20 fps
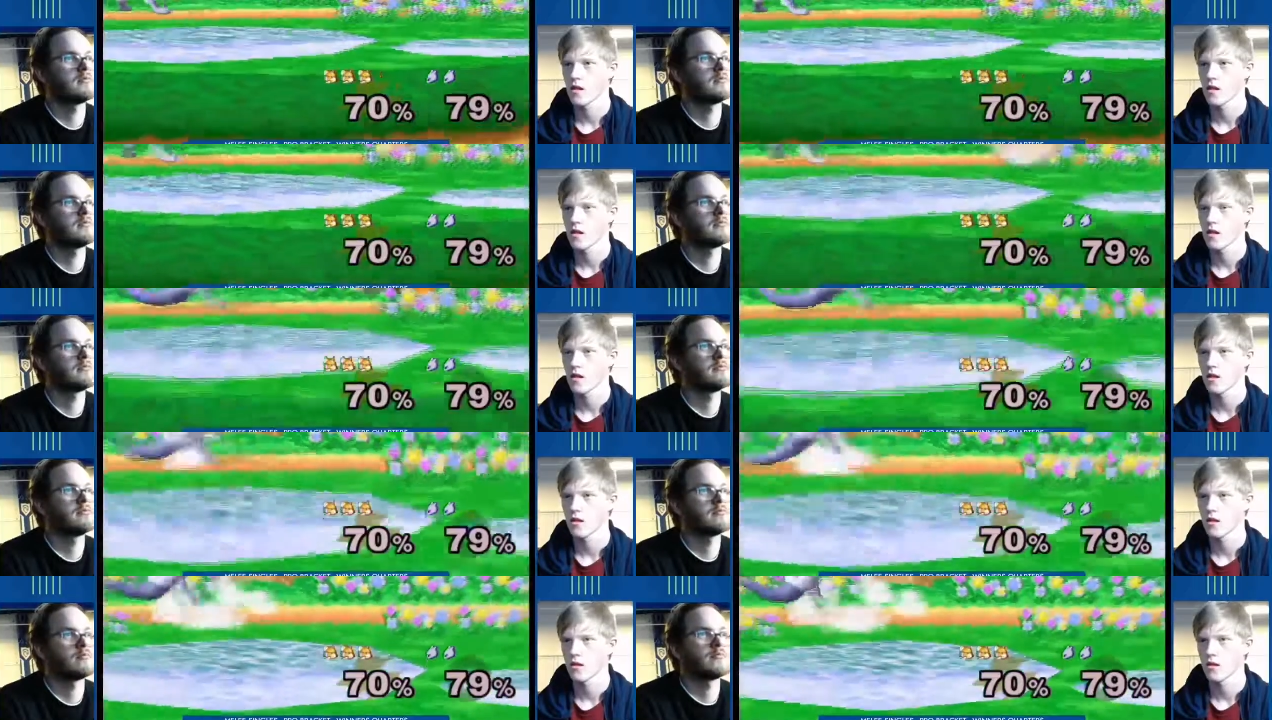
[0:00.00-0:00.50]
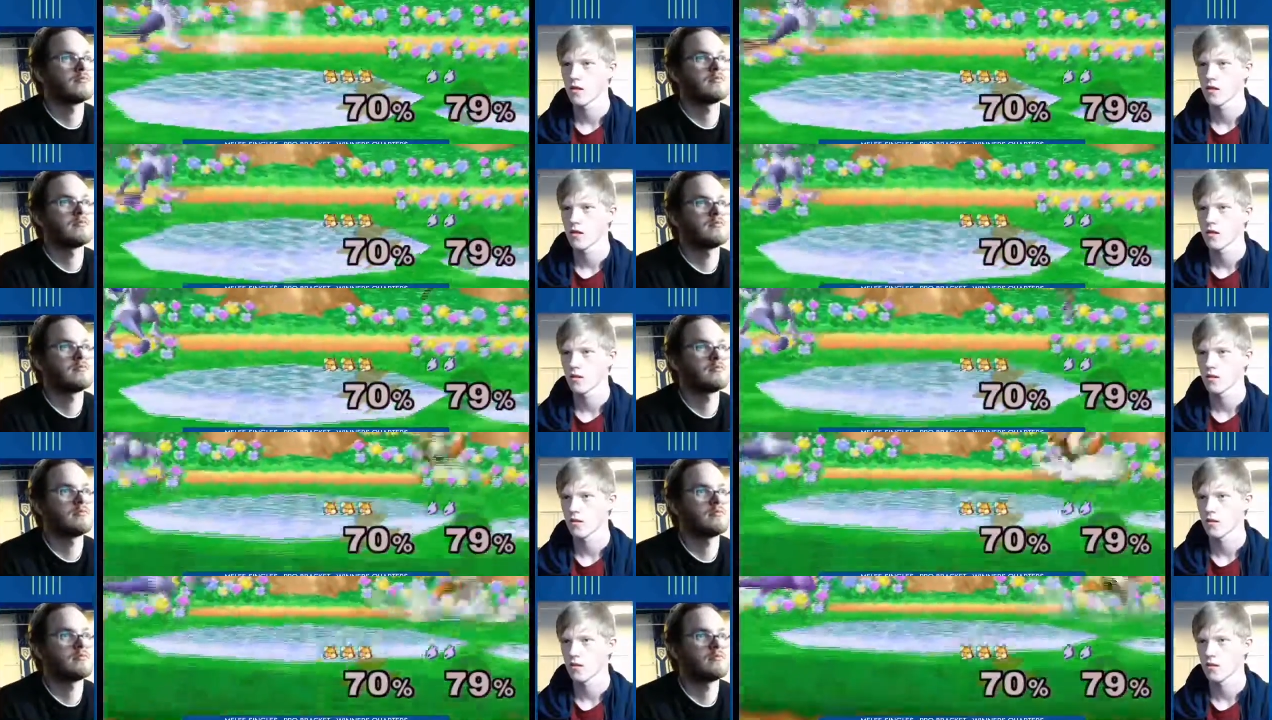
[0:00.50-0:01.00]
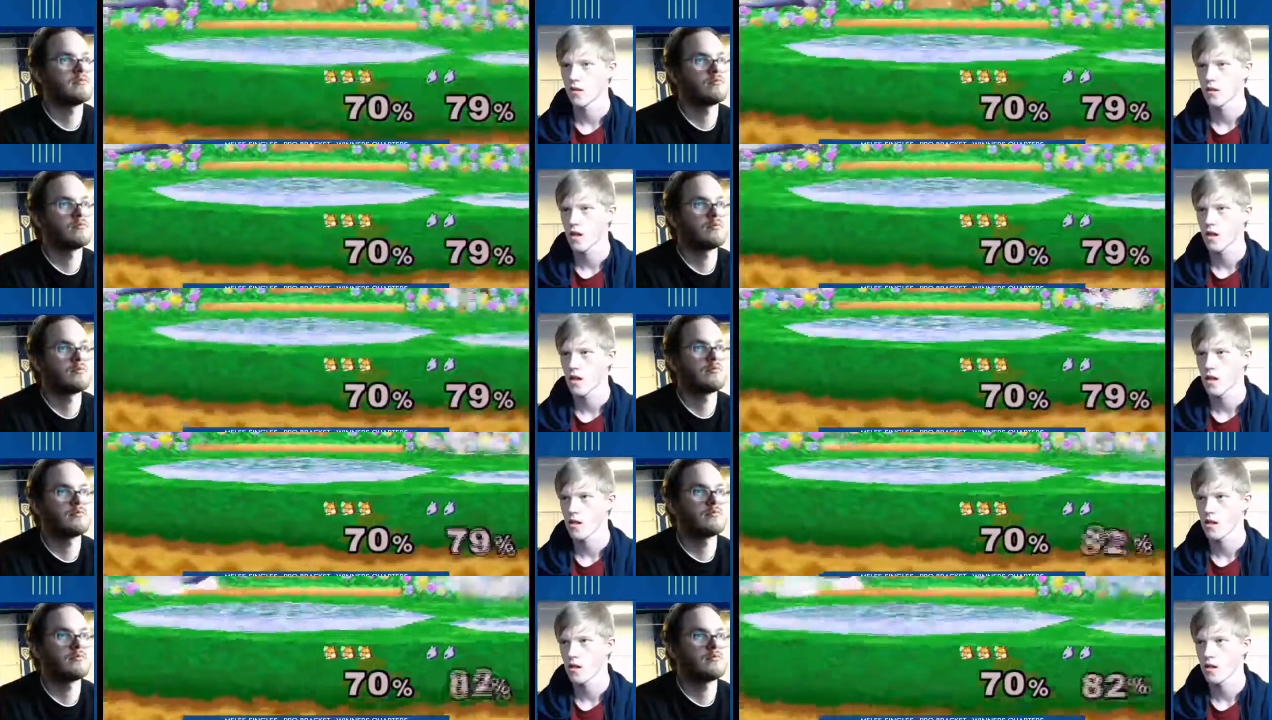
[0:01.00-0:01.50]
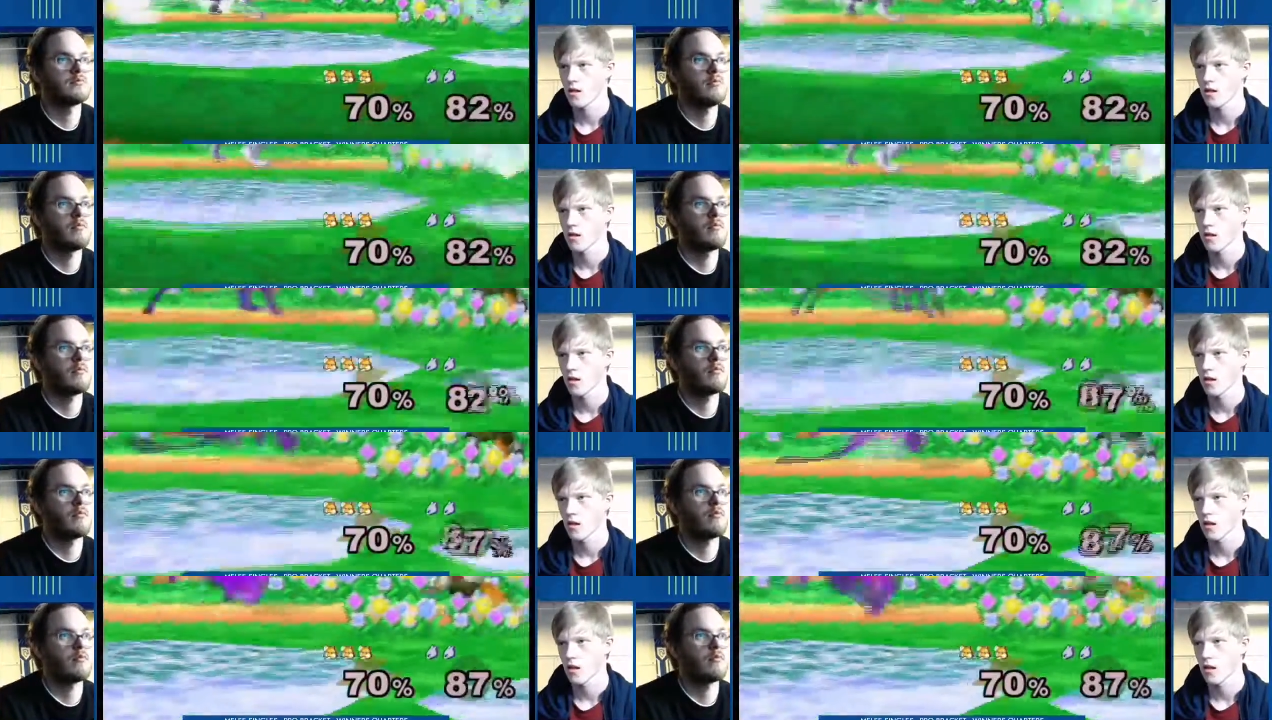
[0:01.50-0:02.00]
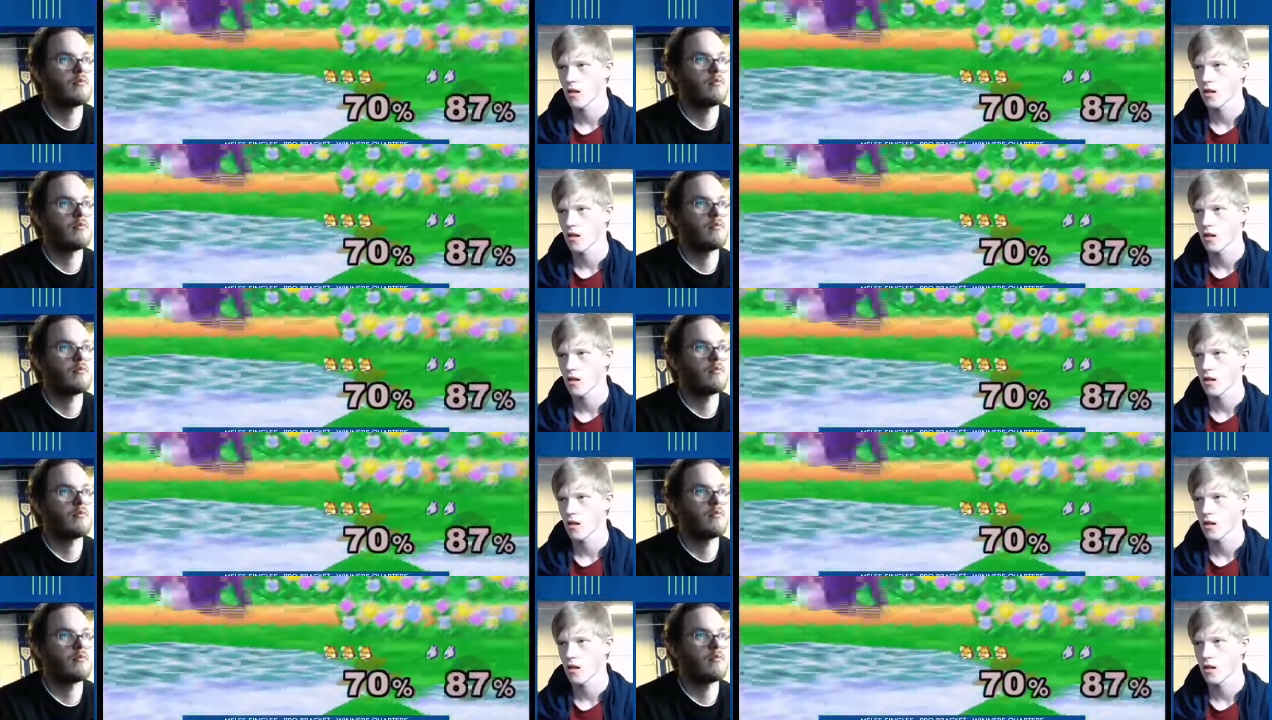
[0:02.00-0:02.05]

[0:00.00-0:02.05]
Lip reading: Nobody speaks.